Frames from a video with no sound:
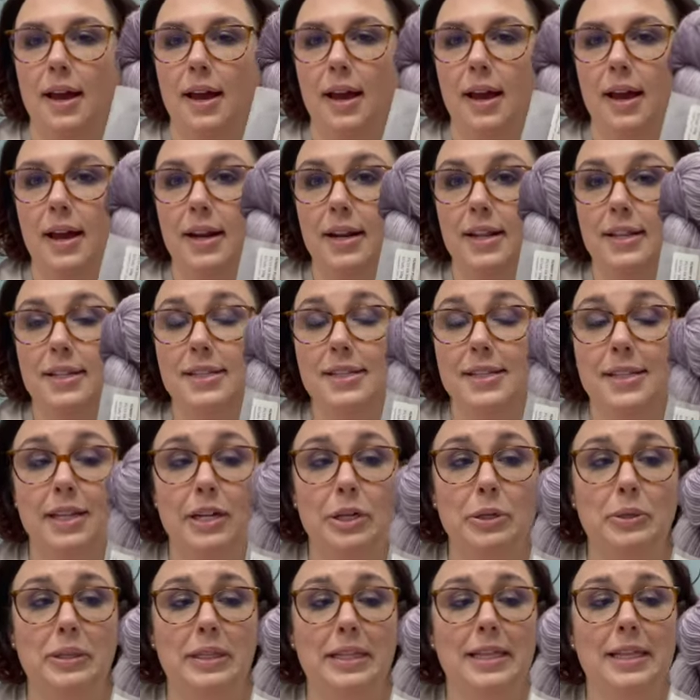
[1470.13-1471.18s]
And it's
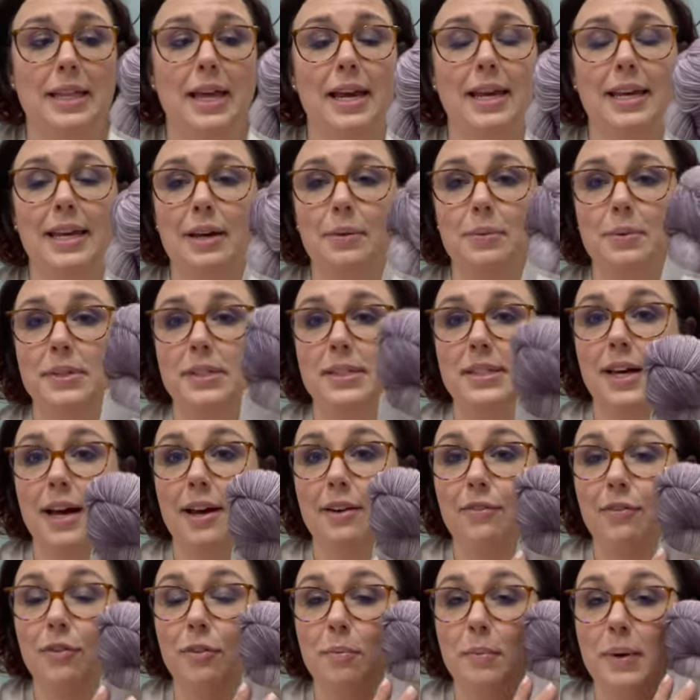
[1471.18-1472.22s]
literally like it was
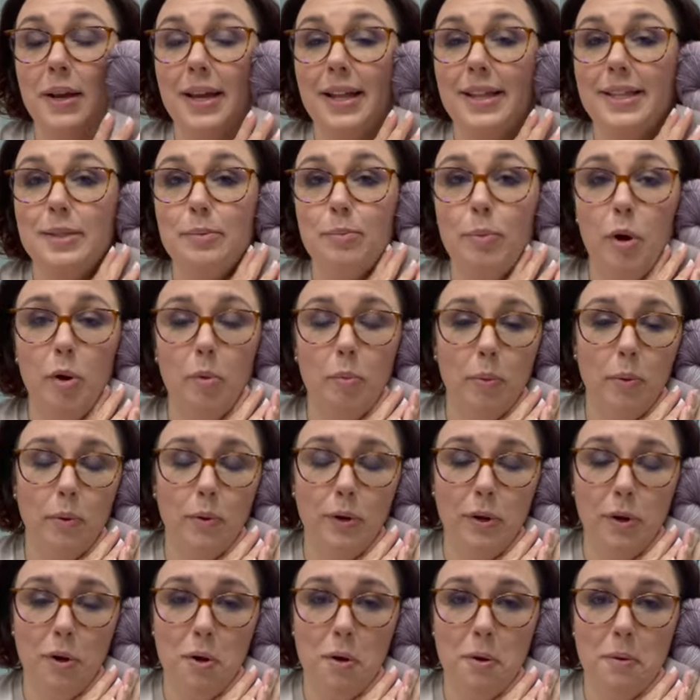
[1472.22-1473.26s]
dyed for me. It's purple,
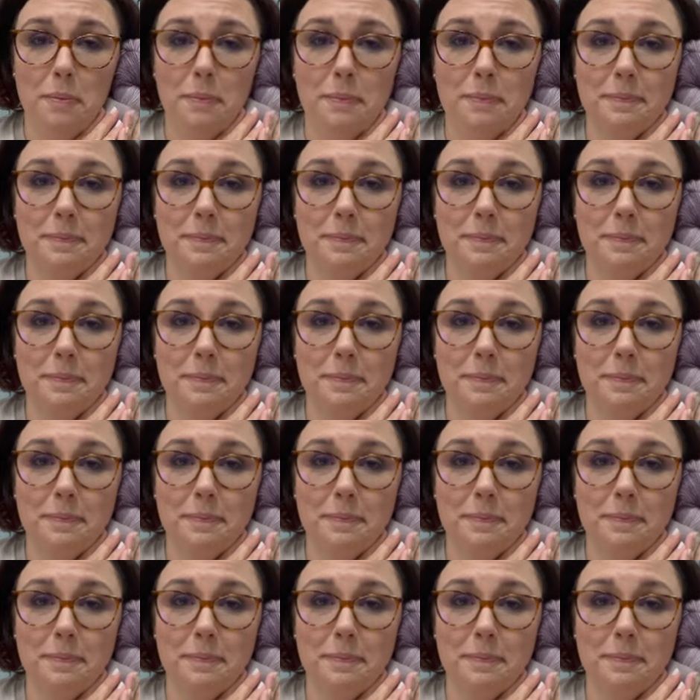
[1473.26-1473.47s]
y'all.